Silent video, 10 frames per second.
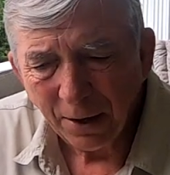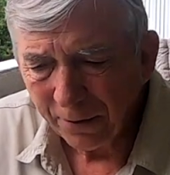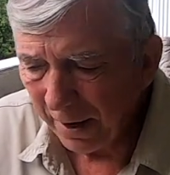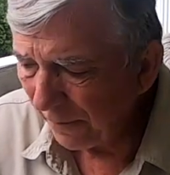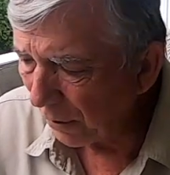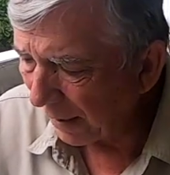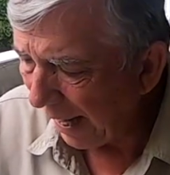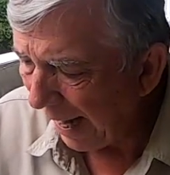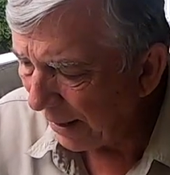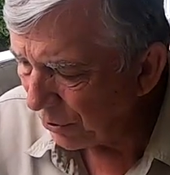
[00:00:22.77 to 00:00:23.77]
There are different
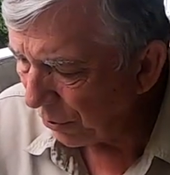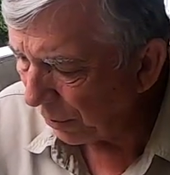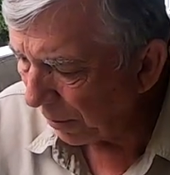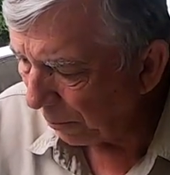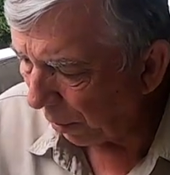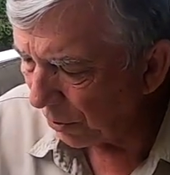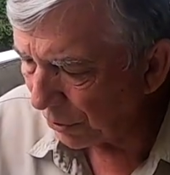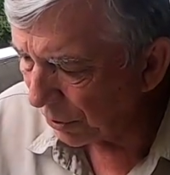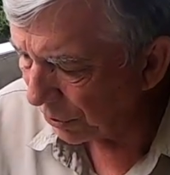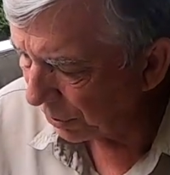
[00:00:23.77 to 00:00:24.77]
kinds you can
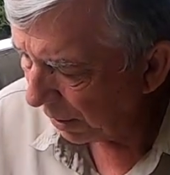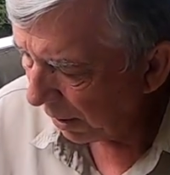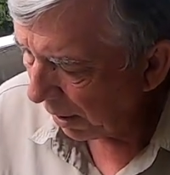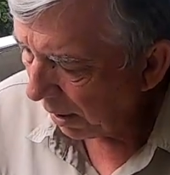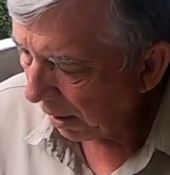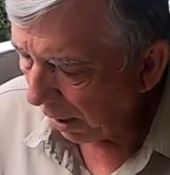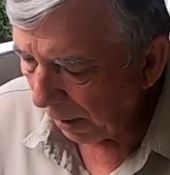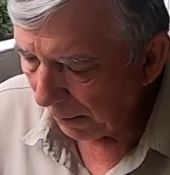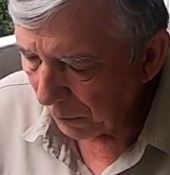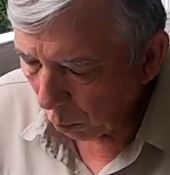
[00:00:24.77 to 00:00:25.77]
purchase.
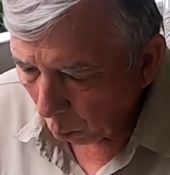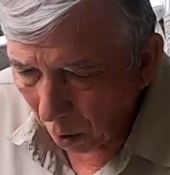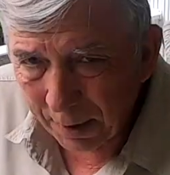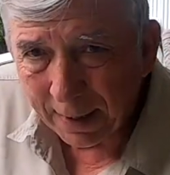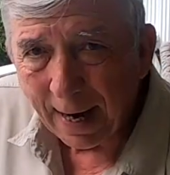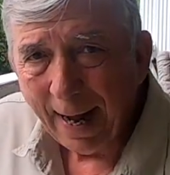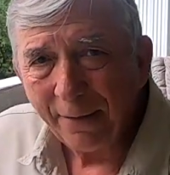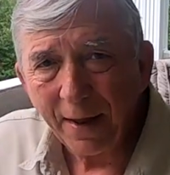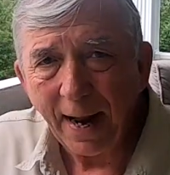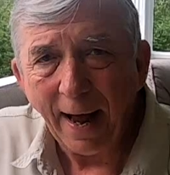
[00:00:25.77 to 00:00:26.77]
One
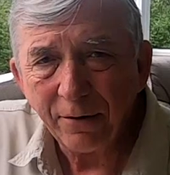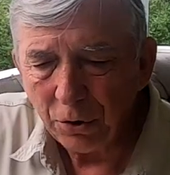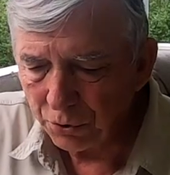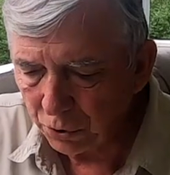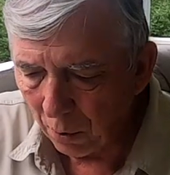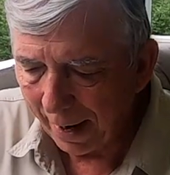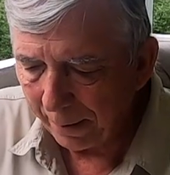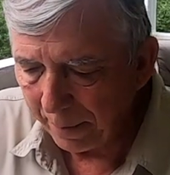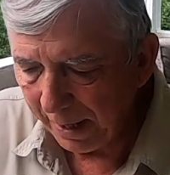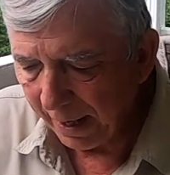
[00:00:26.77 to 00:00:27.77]
kind that I use quite a
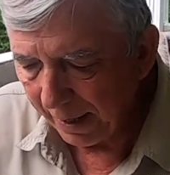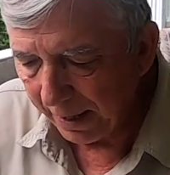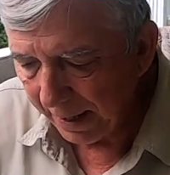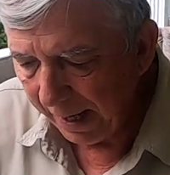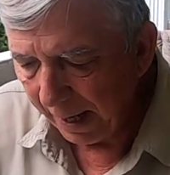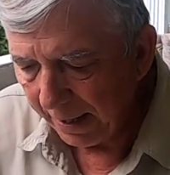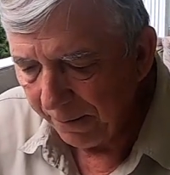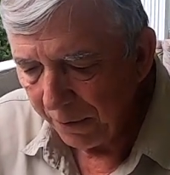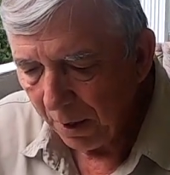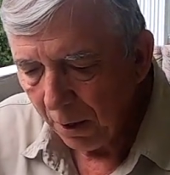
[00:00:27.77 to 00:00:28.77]
bit,
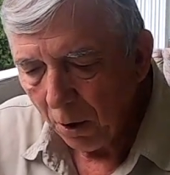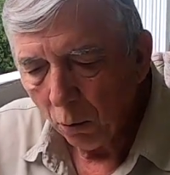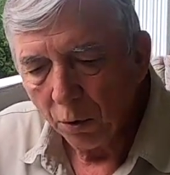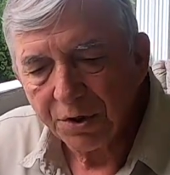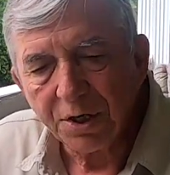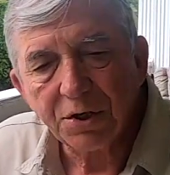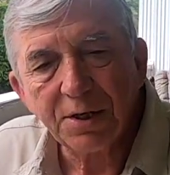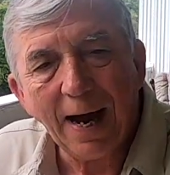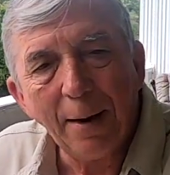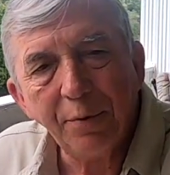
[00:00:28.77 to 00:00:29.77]
was this
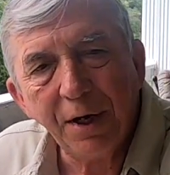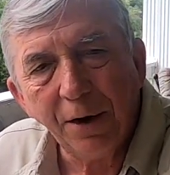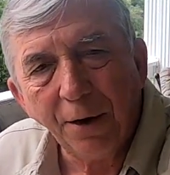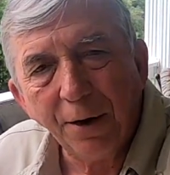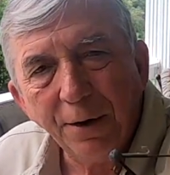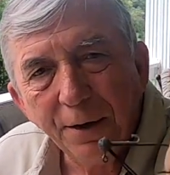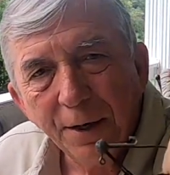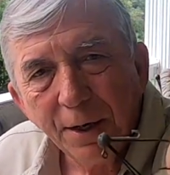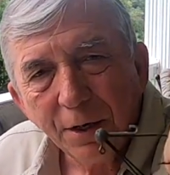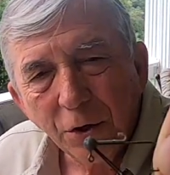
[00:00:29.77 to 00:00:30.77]
type here.
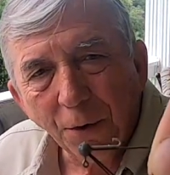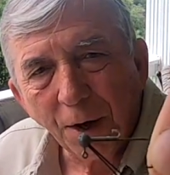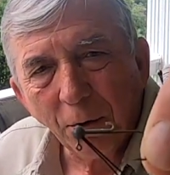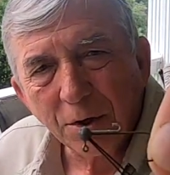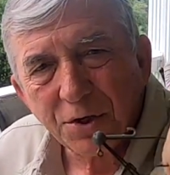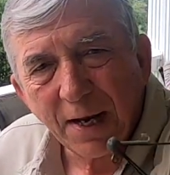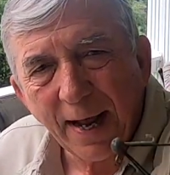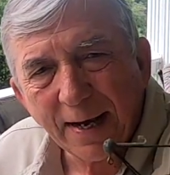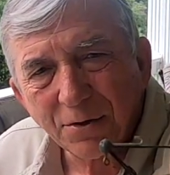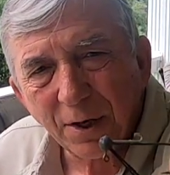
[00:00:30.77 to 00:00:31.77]
You'll notice it
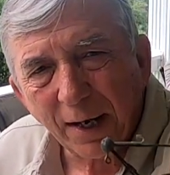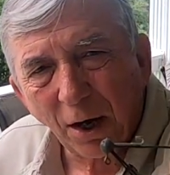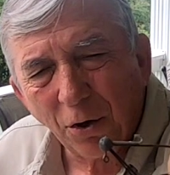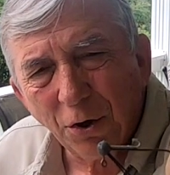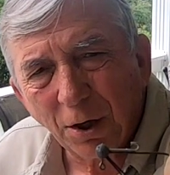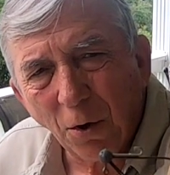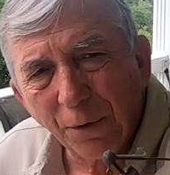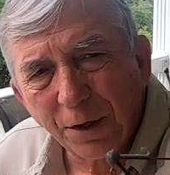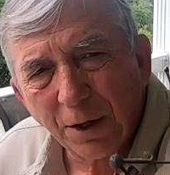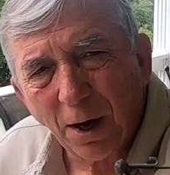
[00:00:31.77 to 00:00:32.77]
has the little hook on
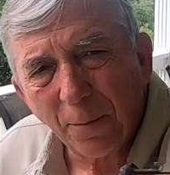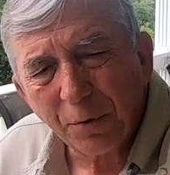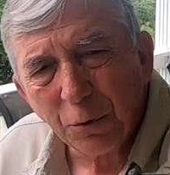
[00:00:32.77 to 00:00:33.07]
the top.